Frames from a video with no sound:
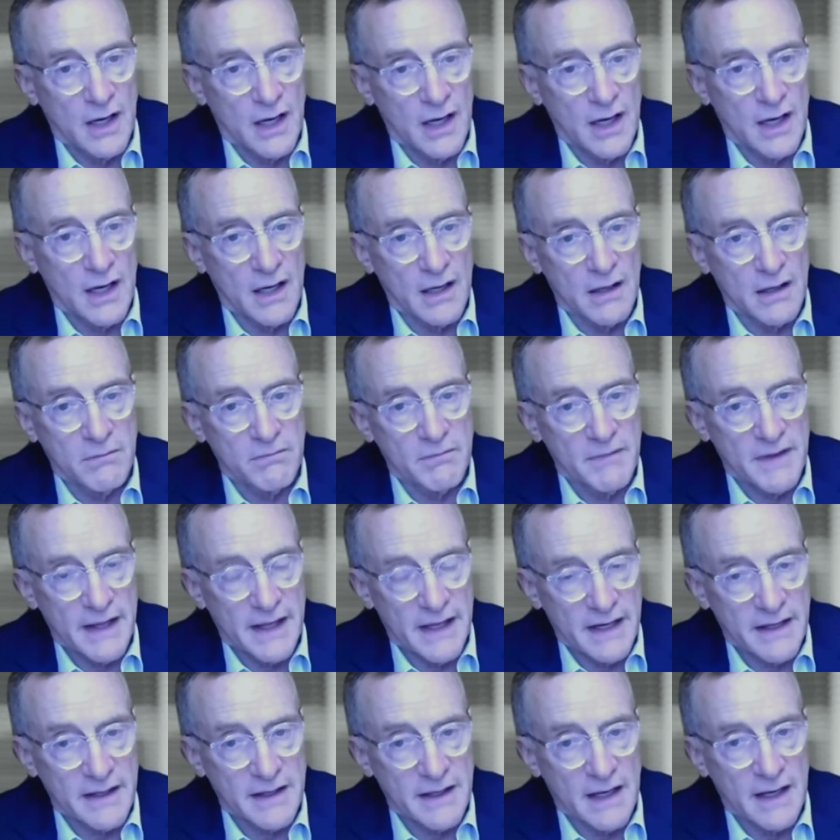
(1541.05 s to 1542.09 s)

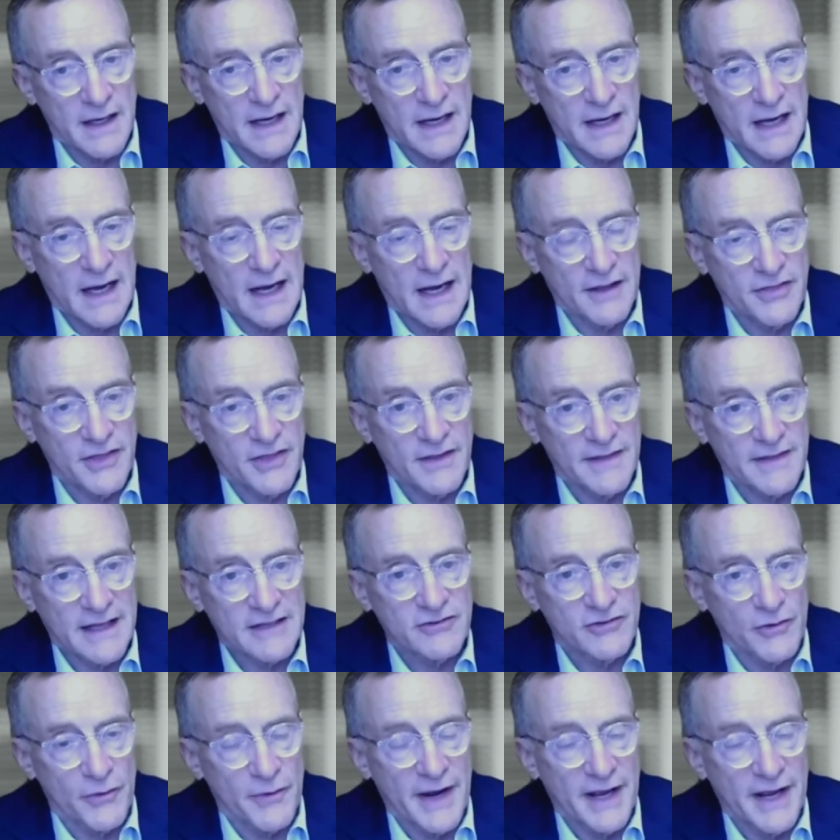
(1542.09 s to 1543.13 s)
And I think
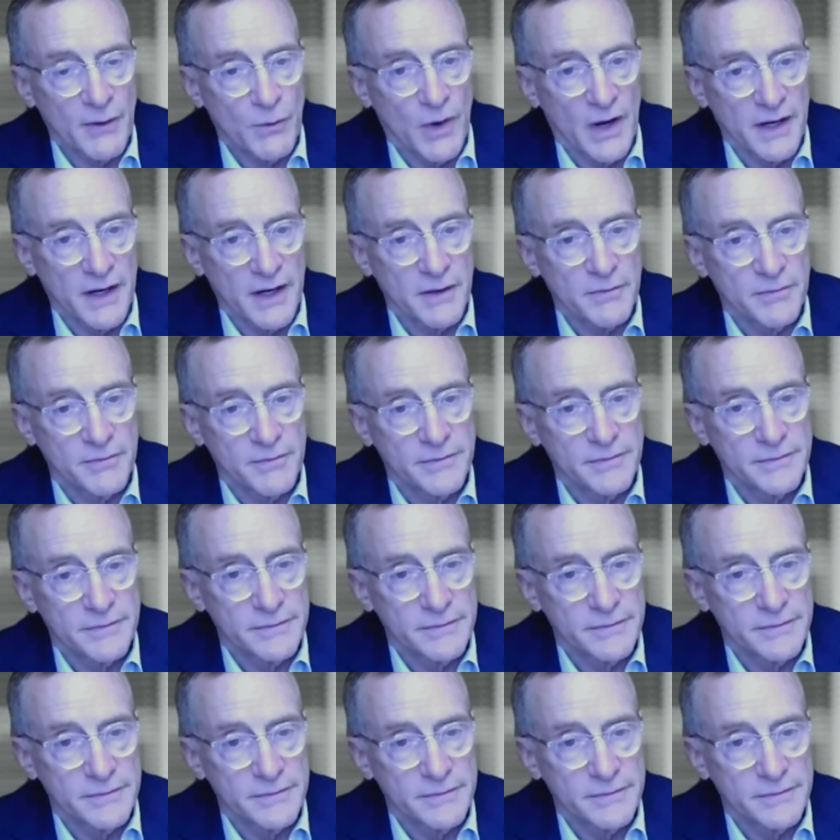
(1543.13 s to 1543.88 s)
that's the right one.